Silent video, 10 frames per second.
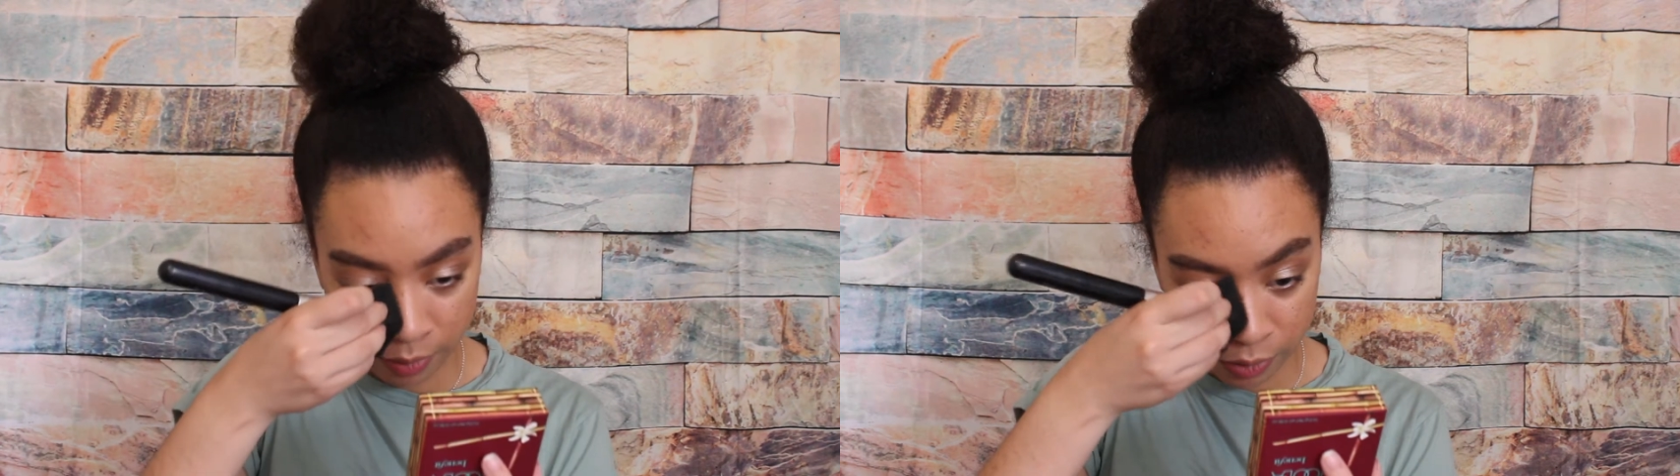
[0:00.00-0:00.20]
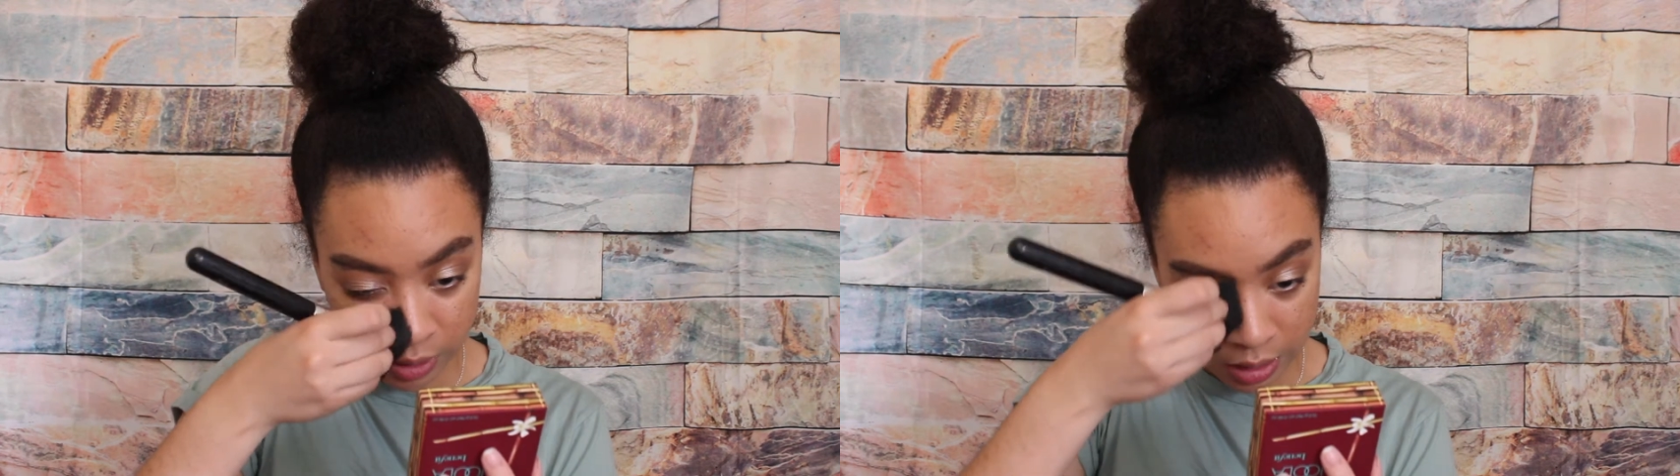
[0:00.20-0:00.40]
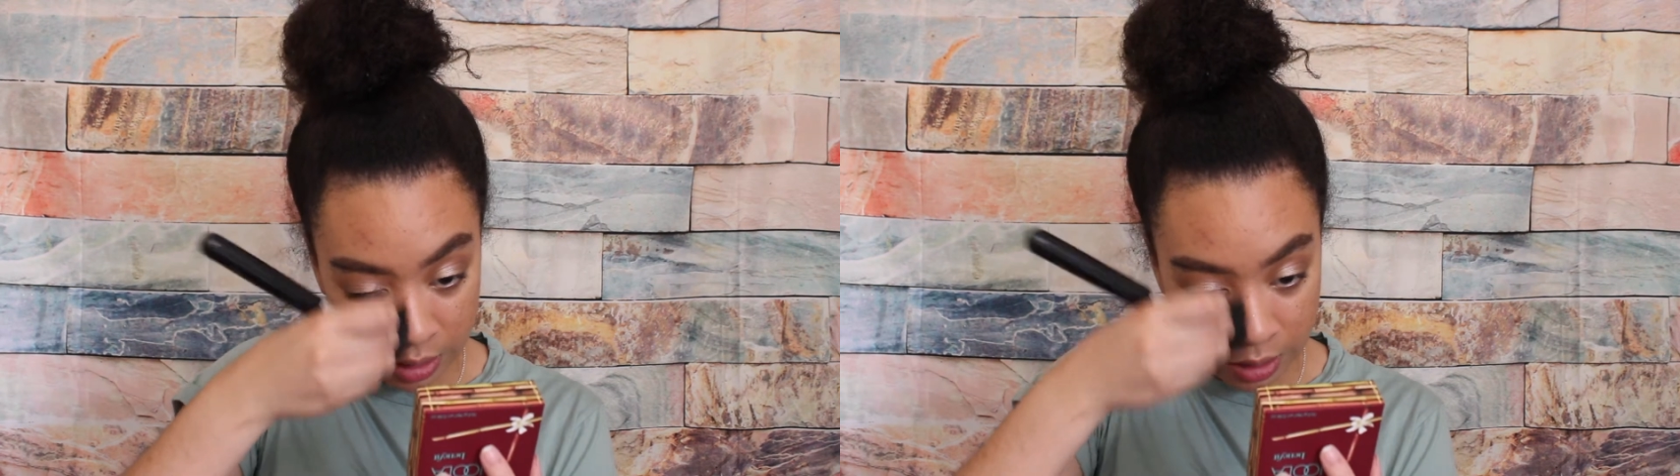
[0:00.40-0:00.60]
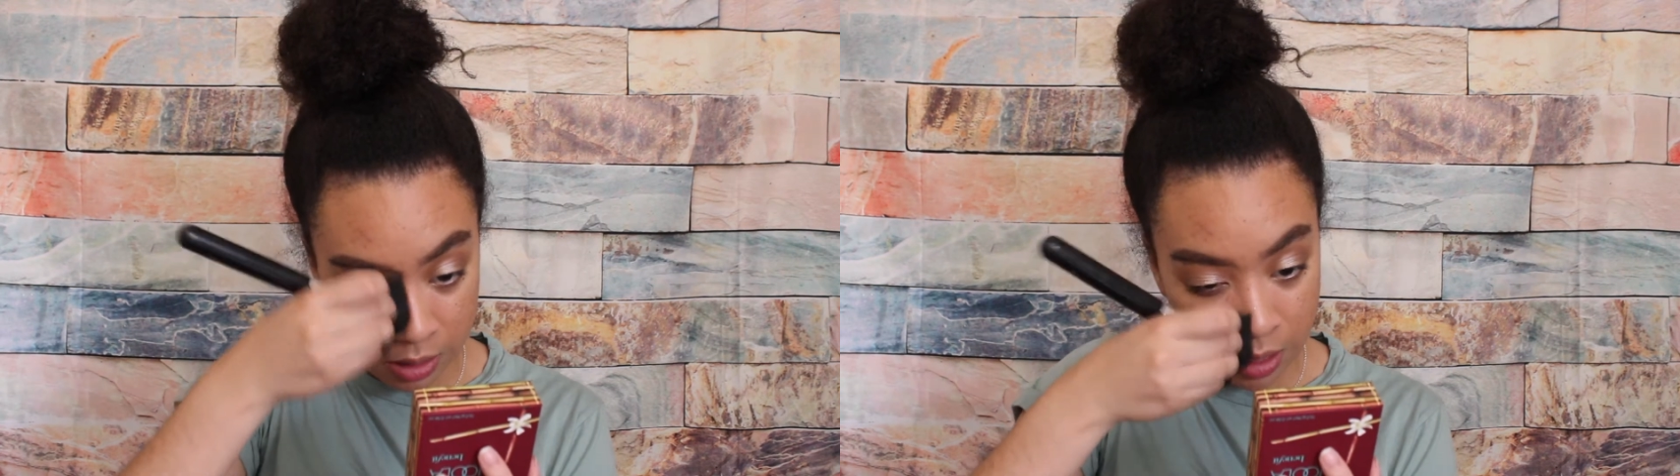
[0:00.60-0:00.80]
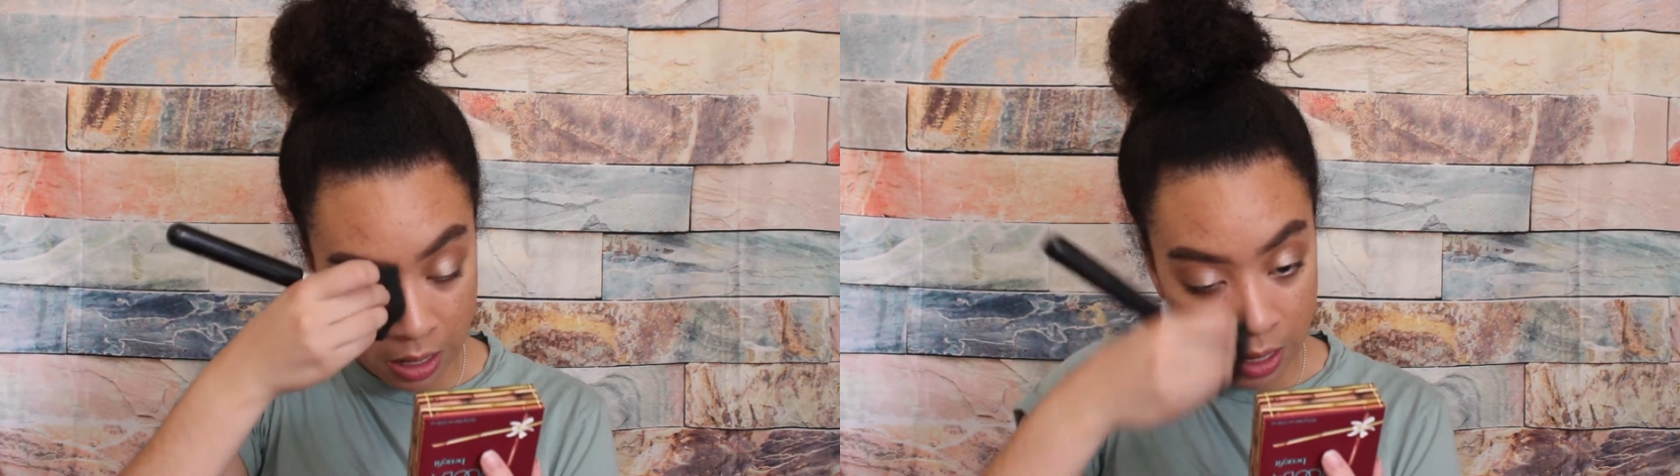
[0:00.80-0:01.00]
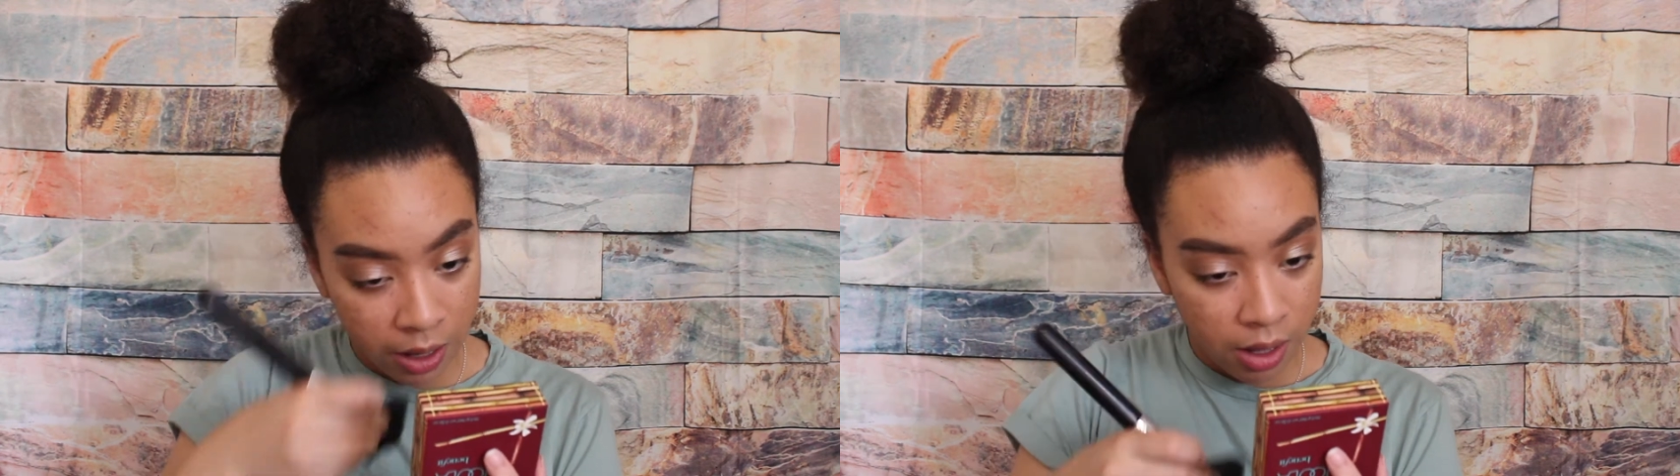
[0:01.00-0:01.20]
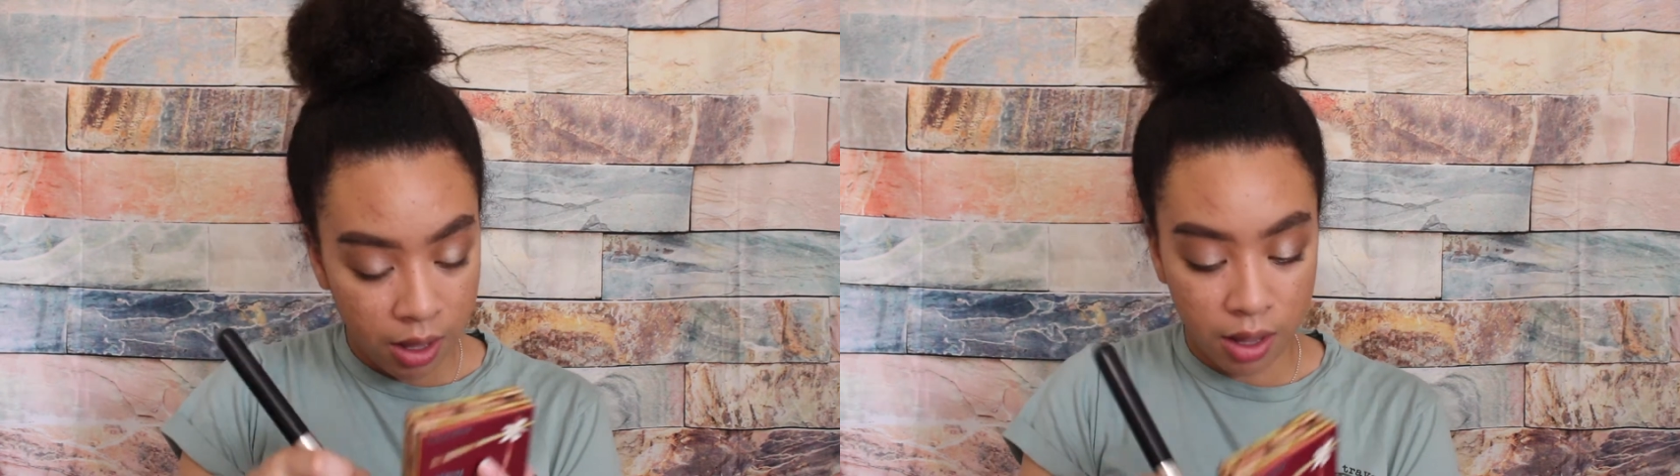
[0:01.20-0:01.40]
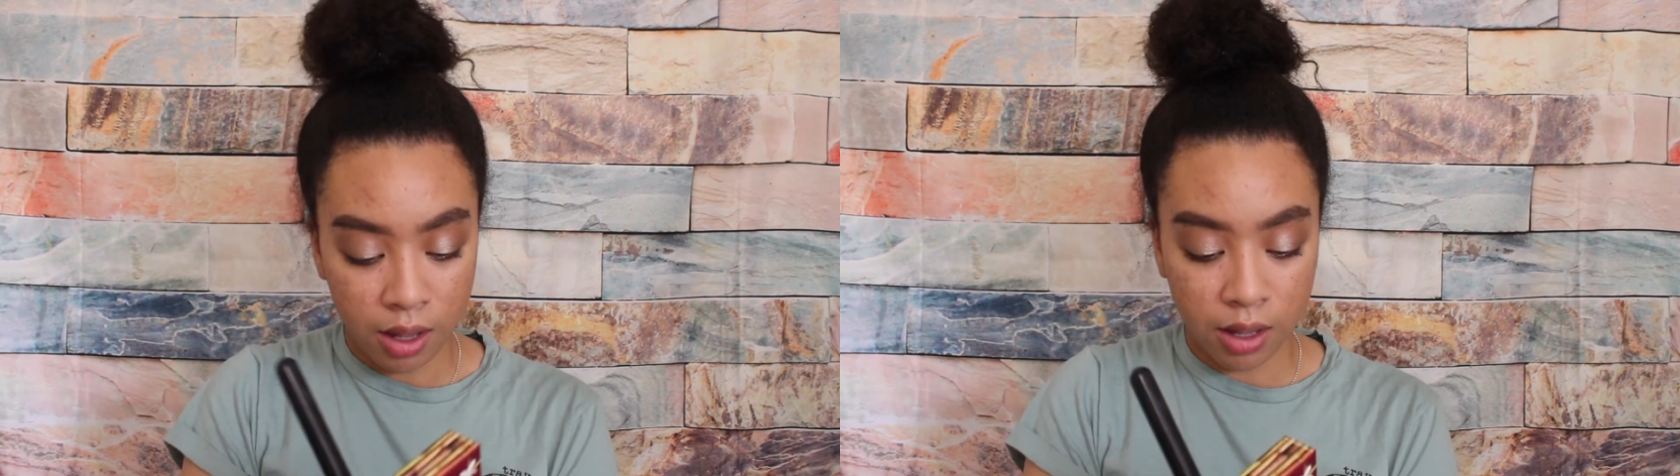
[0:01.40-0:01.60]
routine,
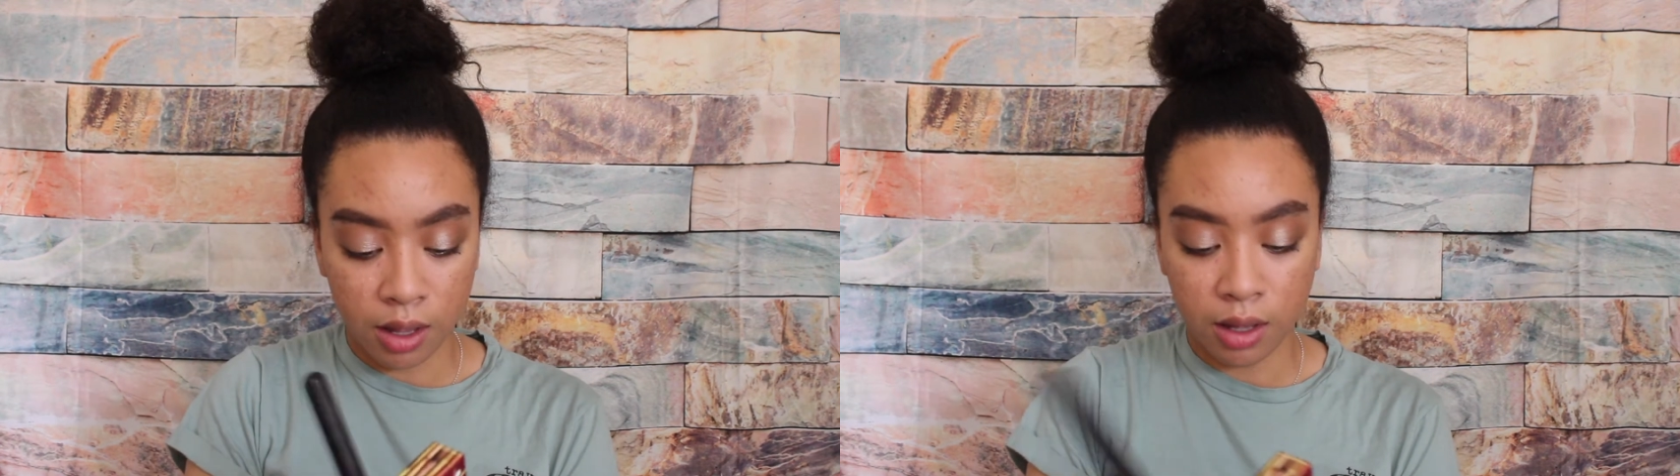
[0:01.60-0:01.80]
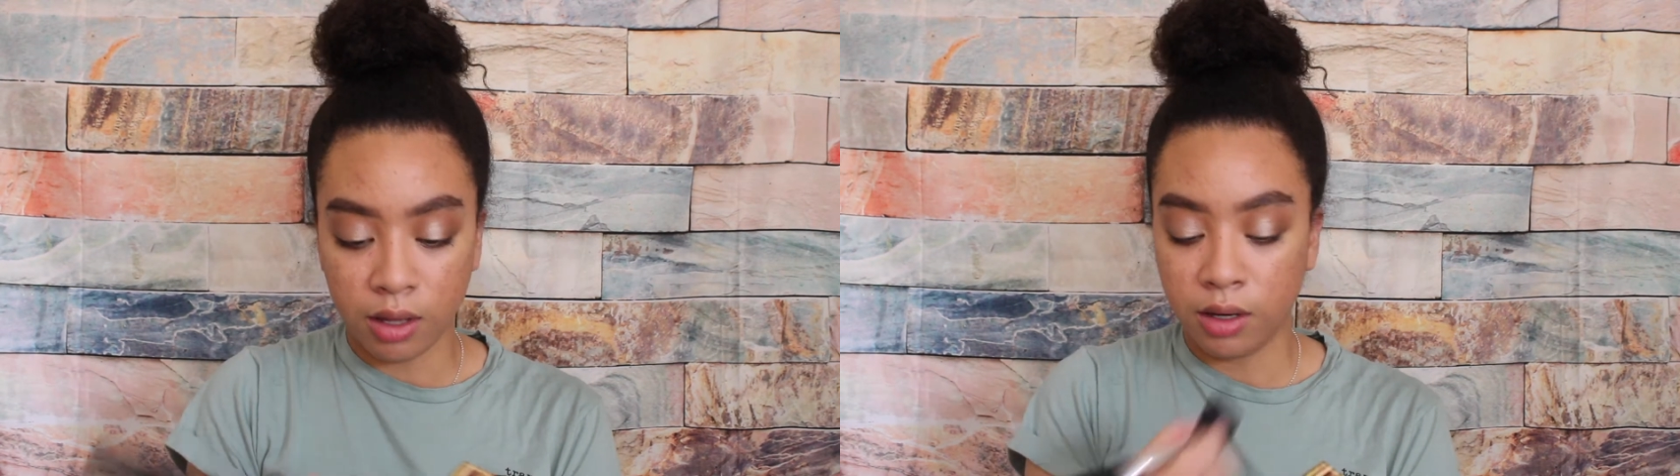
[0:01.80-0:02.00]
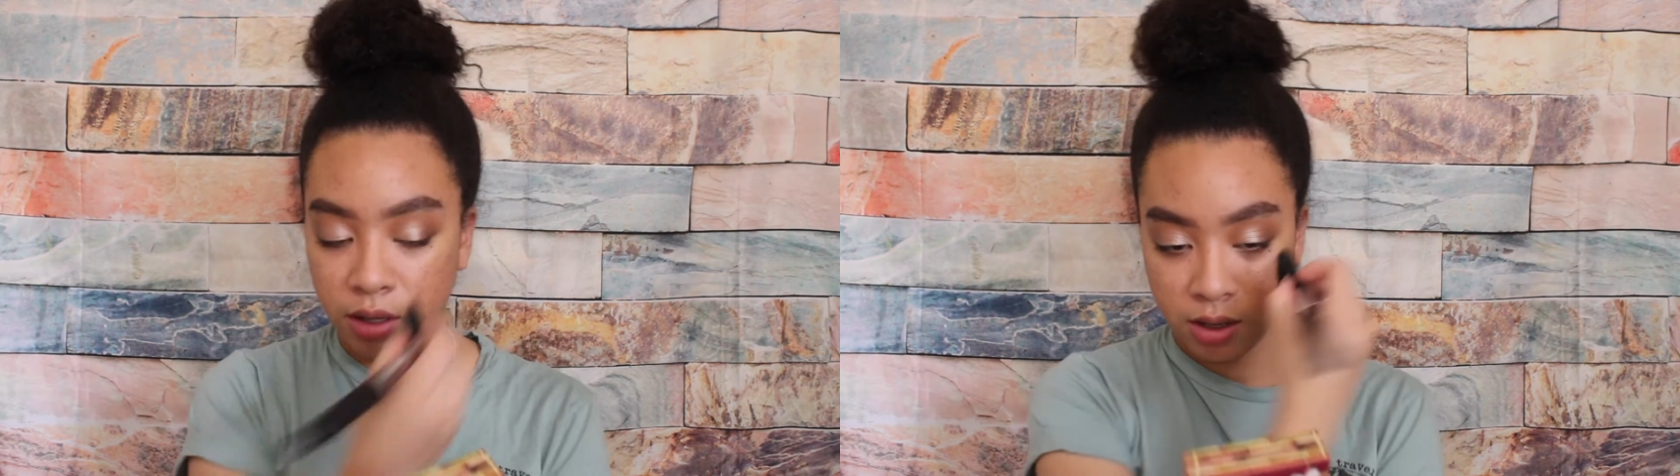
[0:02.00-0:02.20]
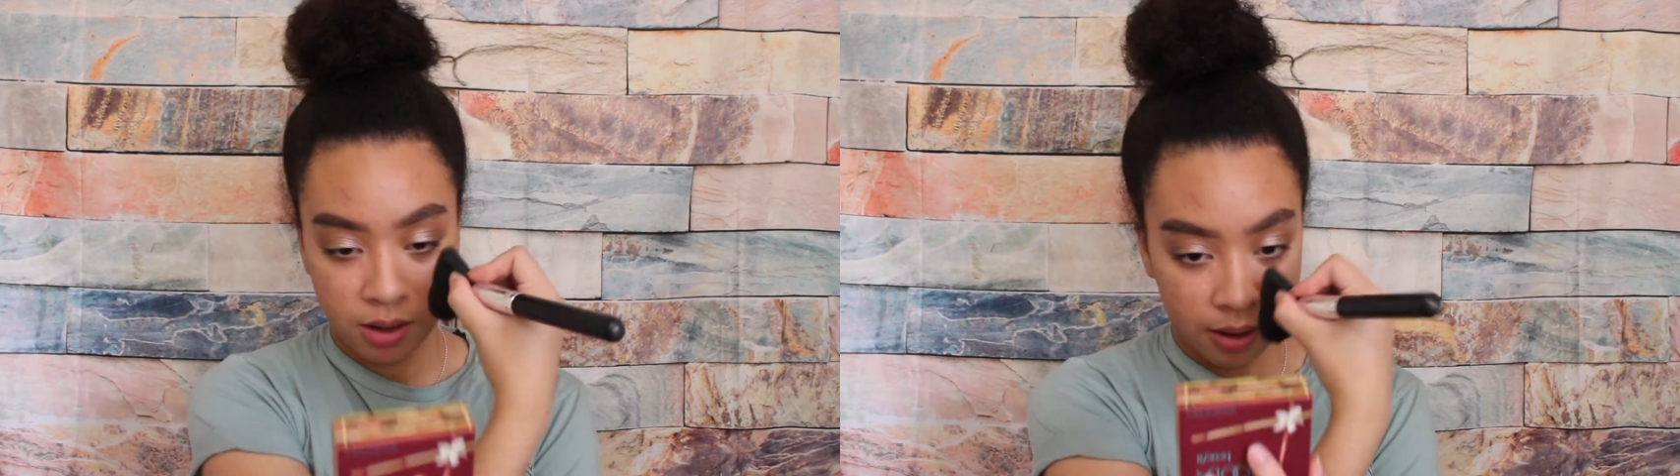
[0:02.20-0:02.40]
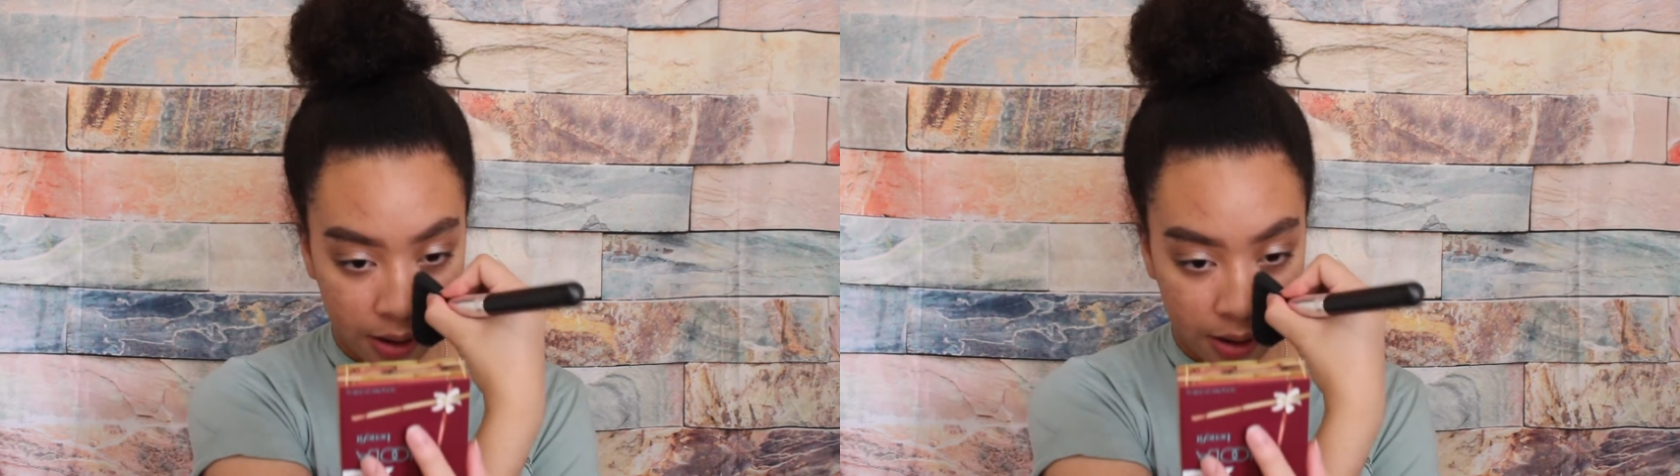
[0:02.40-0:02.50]
and